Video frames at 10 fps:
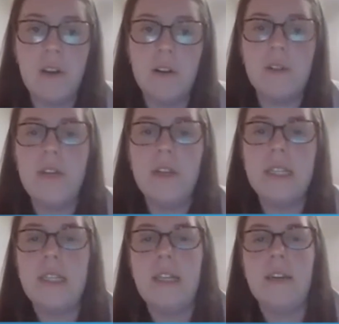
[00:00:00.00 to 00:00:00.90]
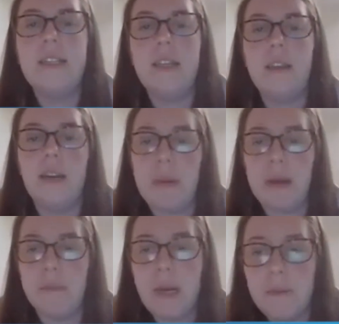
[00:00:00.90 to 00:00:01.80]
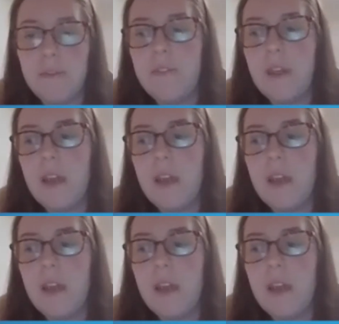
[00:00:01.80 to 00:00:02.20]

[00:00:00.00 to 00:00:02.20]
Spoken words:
of $19.99 per month.